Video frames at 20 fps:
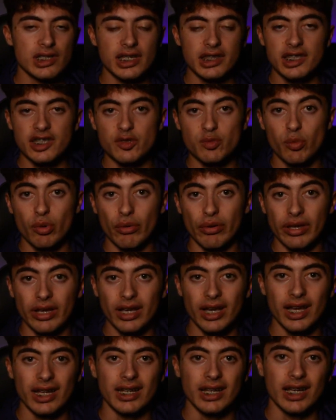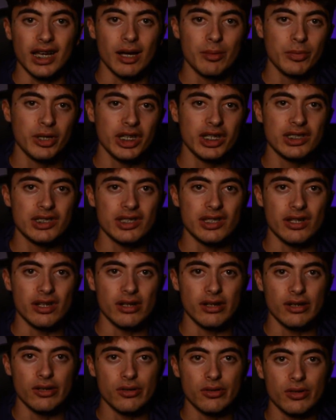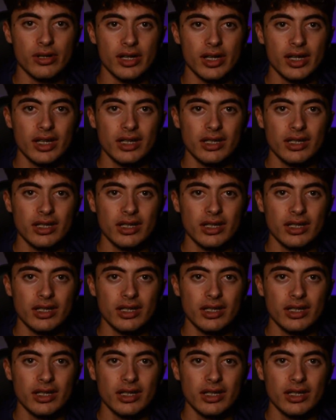at this point kind of coming into their own.